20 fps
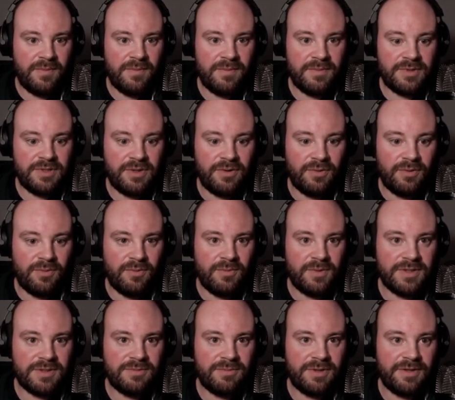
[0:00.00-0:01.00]
So
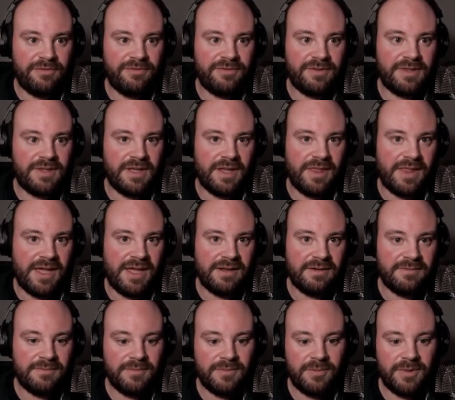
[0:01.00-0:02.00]
once we've done that,
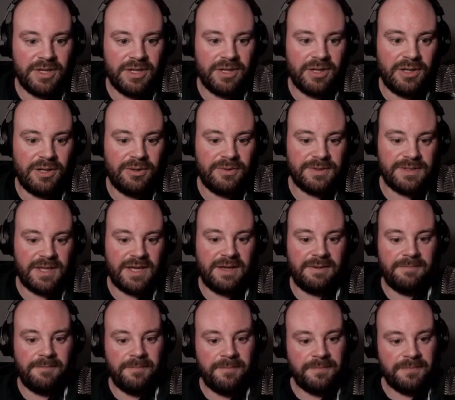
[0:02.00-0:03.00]
we're going to close
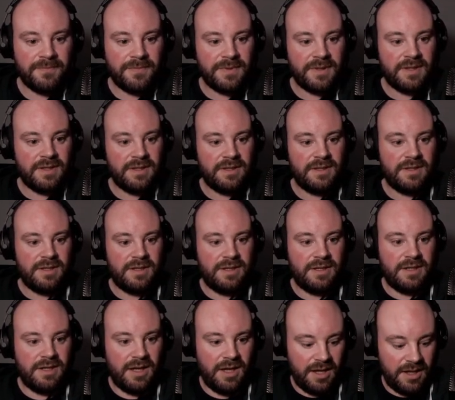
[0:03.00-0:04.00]
that,
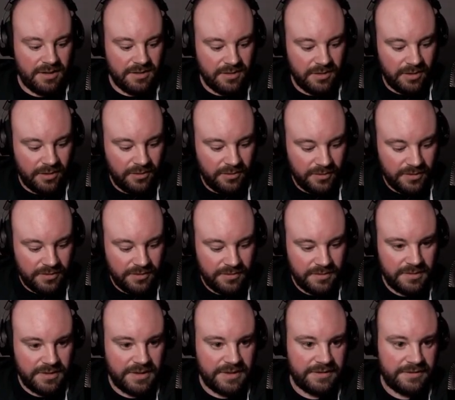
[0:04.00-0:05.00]
unlock
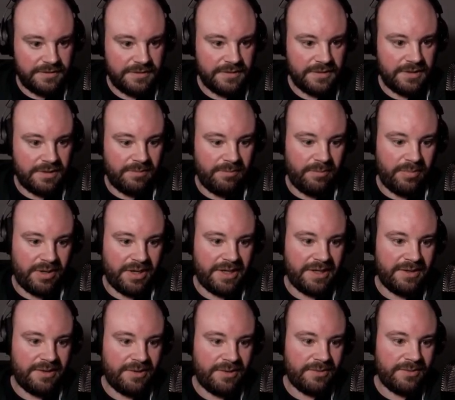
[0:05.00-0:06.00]
this
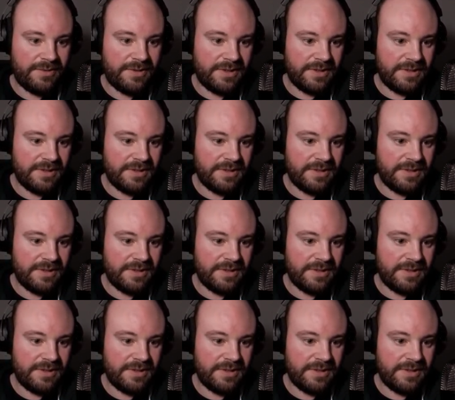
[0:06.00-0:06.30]
combine node,